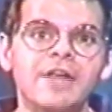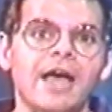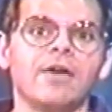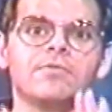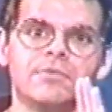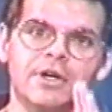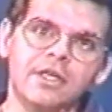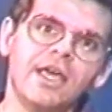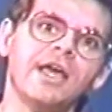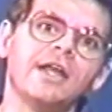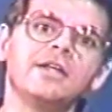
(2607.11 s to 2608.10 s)
Now,
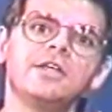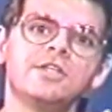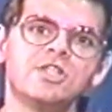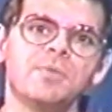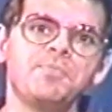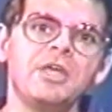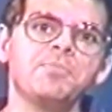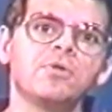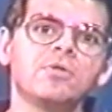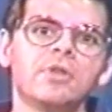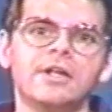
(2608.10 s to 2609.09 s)
again, some
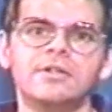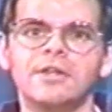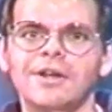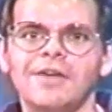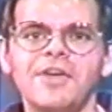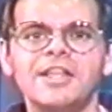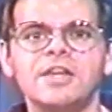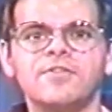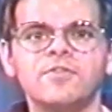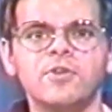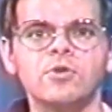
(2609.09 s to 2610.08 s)
people, and I've had
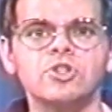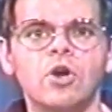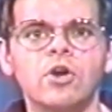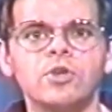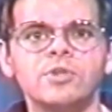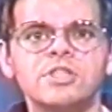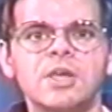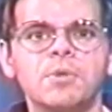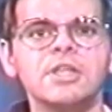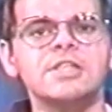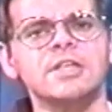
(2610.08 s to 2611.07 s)
different folks argue and say,
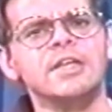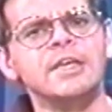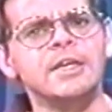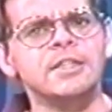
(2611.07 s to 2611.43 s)
well, listen,